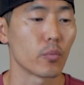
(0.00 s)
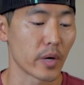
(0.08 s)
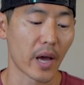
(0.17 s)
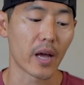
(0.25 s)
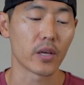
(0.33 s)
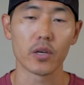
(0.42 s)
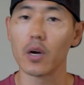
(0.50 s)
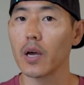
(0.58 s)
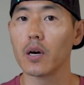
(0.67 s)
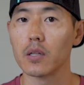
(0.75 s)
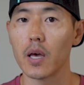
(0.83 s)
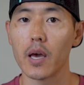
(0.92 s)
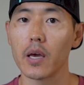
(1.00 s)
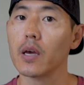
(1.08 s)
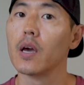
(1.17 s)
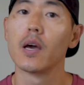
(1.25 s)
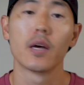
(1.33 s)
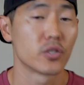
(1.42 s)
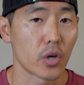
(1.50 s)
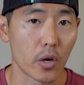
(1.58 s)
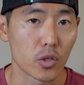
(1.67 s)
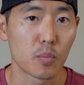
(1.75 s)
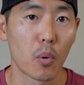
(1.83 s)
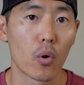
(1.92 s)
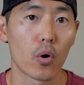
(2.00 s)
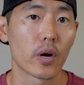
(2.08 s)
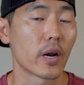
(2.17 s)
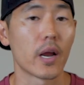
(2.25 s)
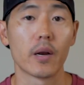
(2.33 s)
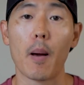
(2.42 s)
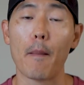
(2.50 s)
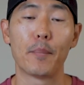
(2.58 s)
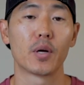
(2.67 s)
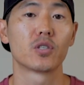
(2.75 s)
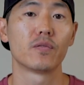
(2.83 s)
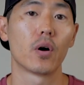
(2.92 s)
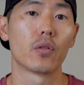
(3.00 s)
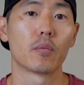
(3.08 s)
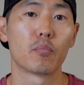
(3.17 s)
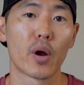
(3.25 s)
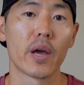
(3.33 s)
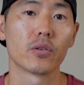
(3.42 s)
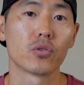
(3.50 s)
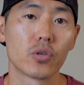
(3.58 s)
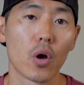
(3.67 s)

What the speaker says: We got Young LA, Dark Sport, and a bunch of other brands.